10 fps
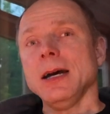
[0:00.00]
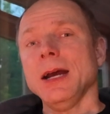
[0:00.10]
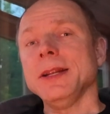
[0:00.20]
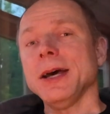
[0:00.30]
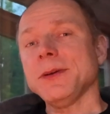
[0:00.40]

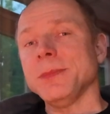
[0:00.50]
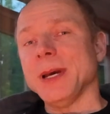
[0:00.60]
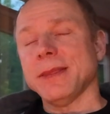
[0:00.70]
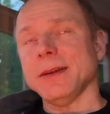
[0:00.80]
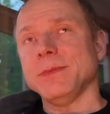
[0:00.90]
Another
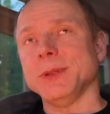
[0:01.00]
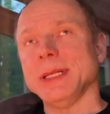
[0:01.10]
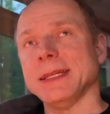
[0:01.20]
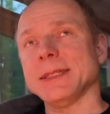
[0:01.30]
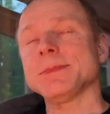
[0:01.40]
method of
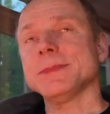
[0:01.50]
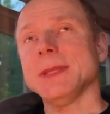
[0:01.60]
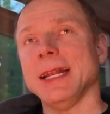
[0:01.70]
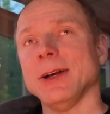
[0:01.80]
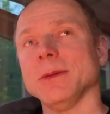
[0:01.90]
breathing
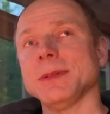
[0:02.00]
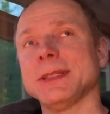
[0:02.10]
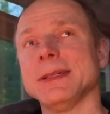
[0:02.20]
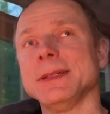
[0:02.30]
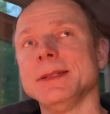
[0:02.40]
that
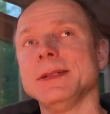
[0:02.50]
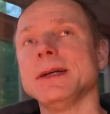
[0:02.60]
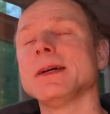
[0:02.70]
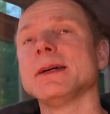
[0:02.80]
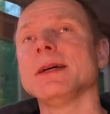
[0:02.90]
helps.
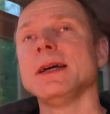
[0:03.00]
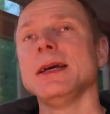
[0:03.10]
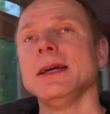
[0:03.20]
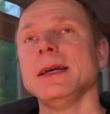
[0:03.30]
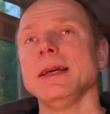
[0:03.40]

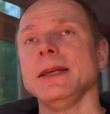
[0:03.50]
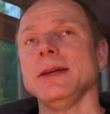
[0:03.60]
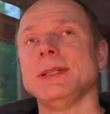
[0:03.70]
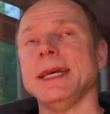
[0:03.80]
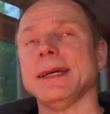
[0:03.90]

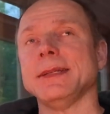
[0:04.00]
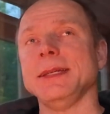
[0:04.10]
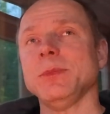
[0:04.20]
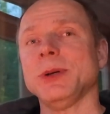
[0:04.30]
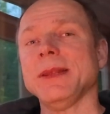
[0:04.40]
You take a
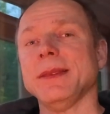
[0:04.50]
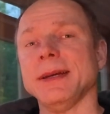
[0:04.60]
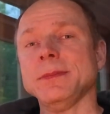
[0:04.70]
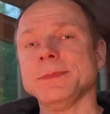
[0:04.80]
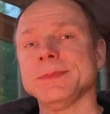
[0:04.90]
deep breath
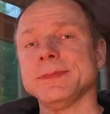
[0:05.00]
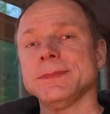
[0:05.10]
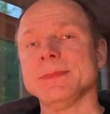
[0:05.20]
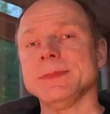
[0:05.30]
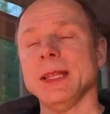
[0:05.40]
in,
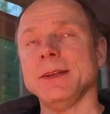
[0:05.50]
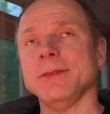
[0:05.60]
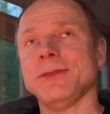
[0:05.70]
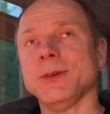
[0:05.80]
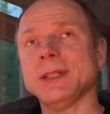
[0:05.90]
then
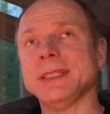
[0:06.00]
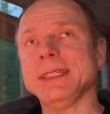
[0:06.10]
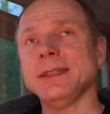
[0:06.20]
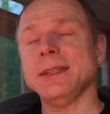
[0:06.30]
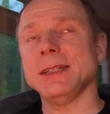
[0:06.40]
you force
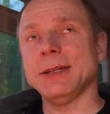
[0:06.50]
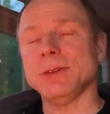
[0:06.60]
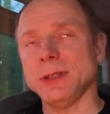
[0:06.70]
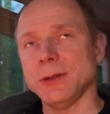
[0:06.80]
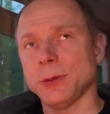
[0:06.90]
in, you
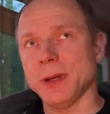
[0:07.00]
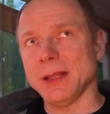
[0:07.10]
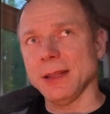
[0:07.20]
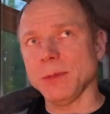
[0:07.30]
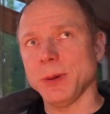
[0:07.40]
do a
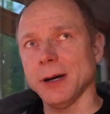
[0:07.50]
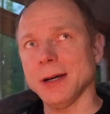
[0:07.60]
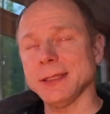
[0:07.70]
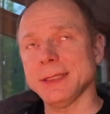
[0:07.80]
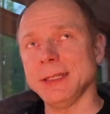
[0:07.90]
little
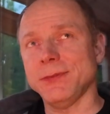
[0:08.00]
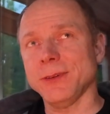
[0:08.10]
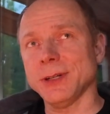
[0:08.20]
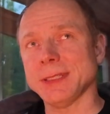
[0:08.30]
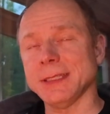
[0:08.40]
pause, then you
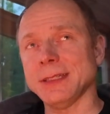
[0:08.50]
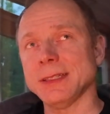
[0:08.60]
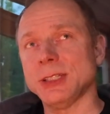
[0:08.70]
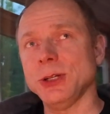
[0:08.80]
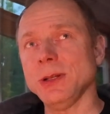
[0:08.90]
force
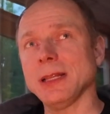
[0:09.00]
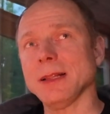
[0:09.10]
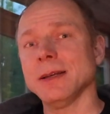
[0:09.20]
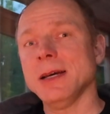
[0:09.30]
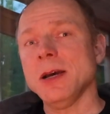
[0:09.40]
in 2 little